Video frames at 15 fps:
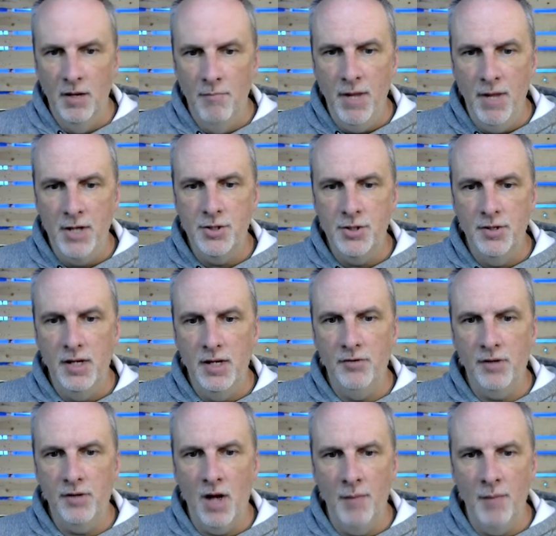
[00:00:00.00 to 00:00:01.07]
Make sure that
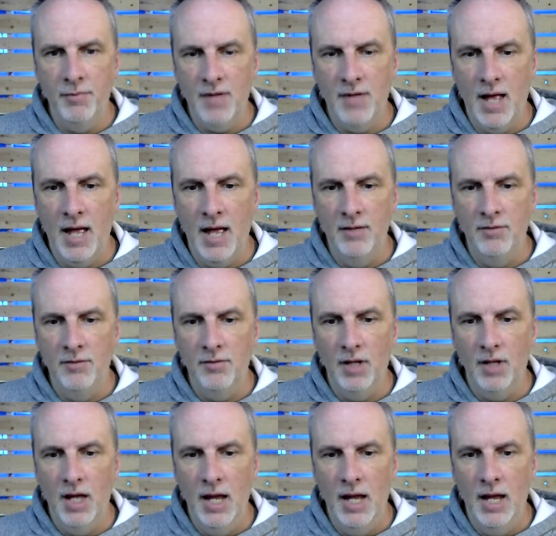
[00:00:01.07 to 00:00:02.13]
it's comp size,
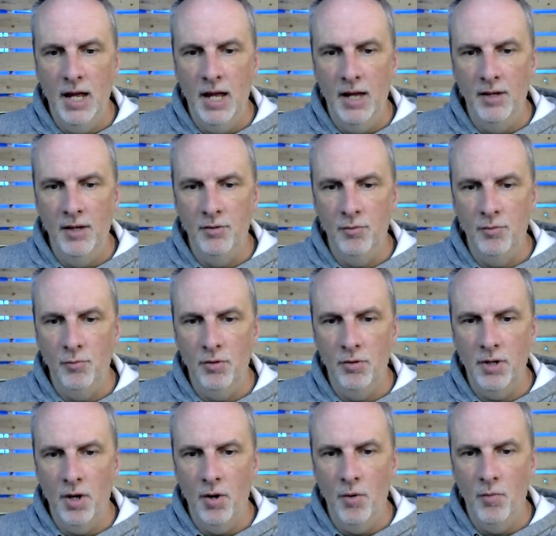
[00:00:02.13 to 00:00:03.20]
and we'll
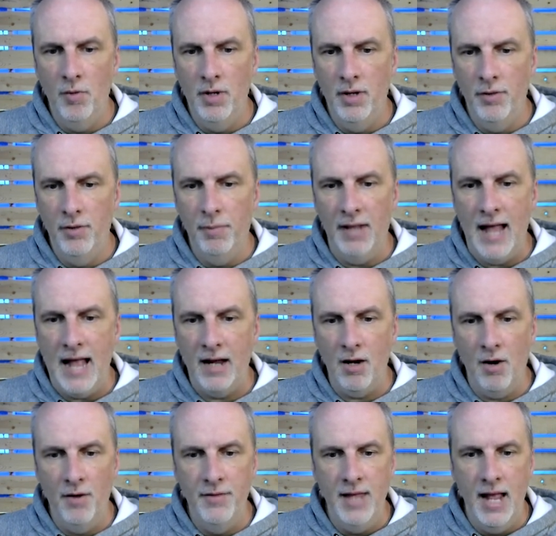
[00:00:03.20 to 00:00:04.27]
go with black
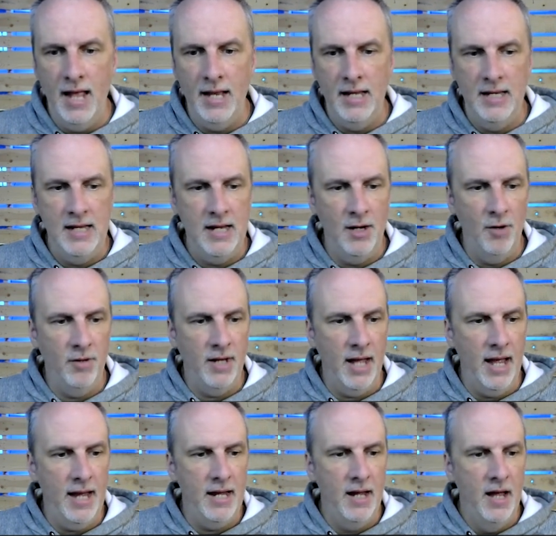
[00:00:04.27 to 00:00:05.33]
on that and hit
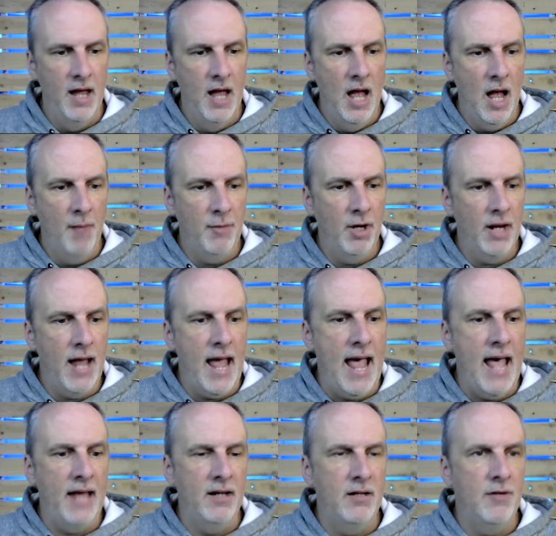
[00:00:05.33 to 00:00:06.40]
OK. I'm going to
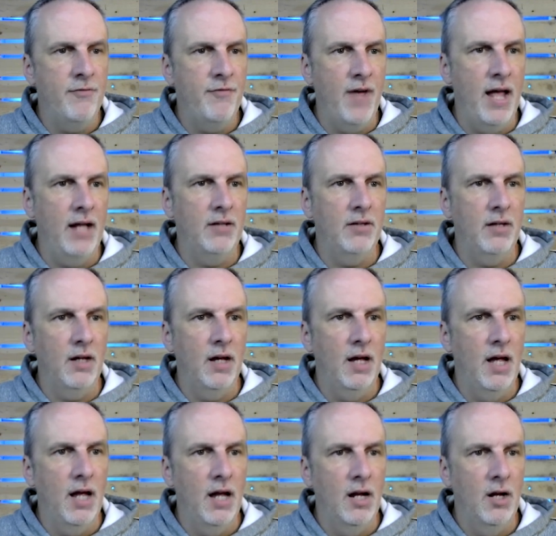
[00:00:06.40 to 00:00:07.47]
add an effect.
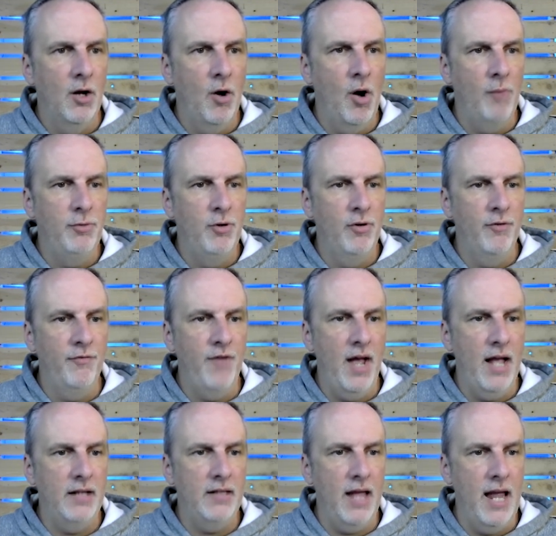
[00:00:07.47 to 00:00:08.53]
Go up to
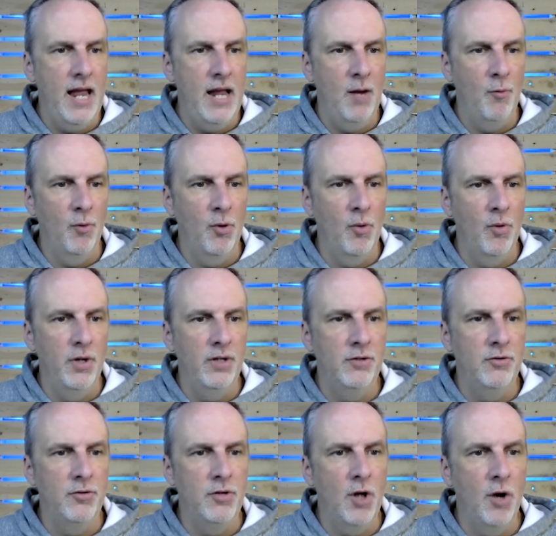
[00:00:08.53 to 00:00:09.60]
Effect, and we're going
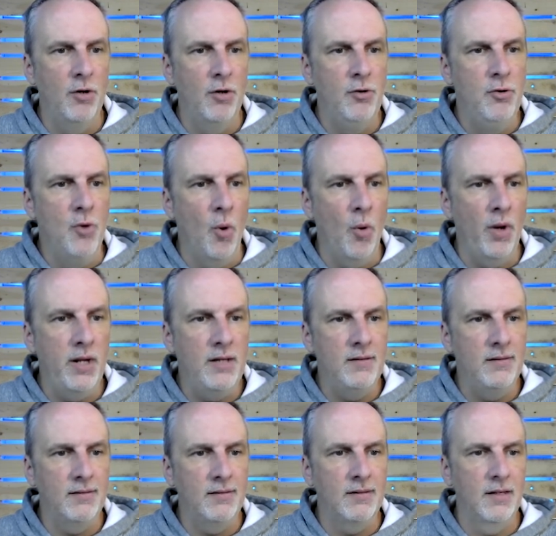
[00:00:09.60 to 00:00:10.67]
to go to
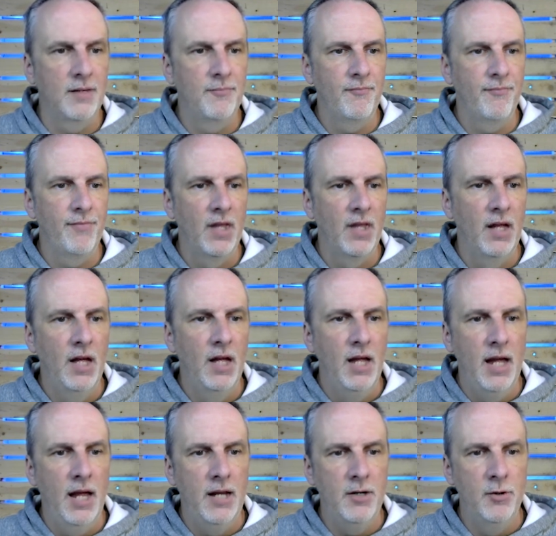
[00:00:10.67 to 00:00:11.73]
Noise
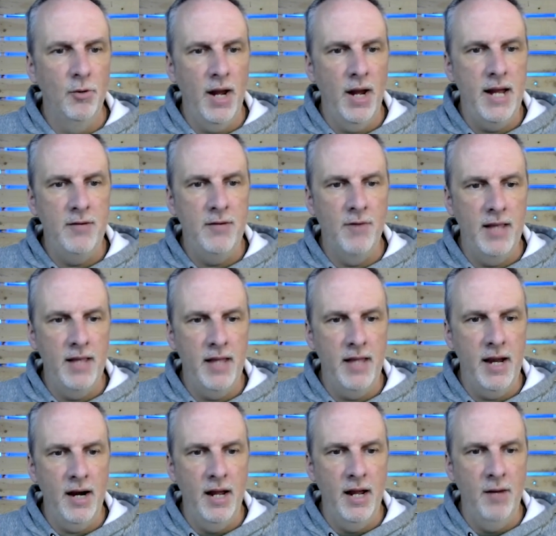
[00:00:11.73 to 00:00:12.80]
and Grain right
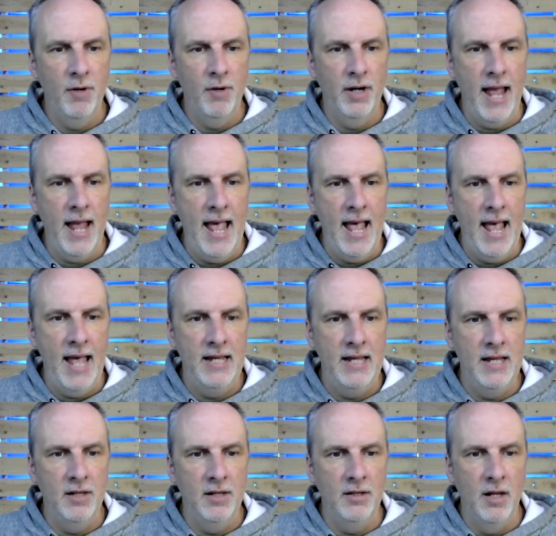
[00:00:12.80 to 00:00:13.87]
there, and we're going to add
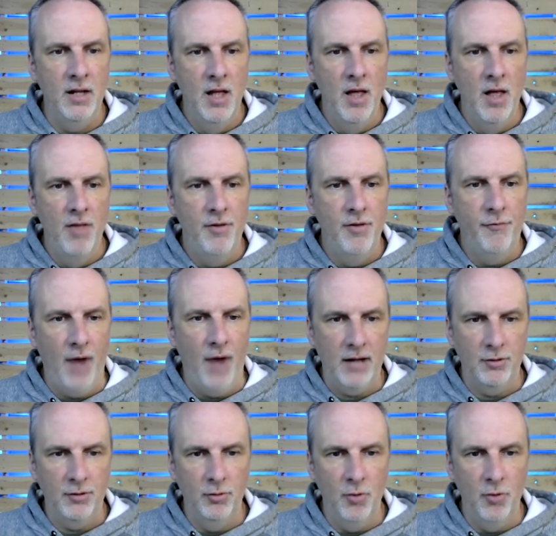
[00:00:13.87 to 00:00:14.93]
in the
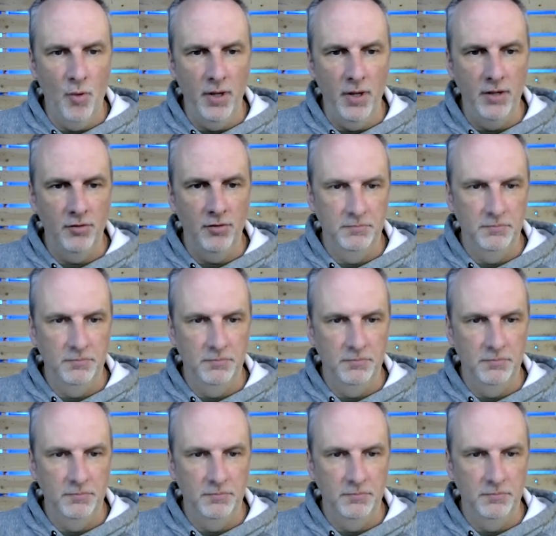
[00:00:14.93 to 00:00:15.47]
fractal noise.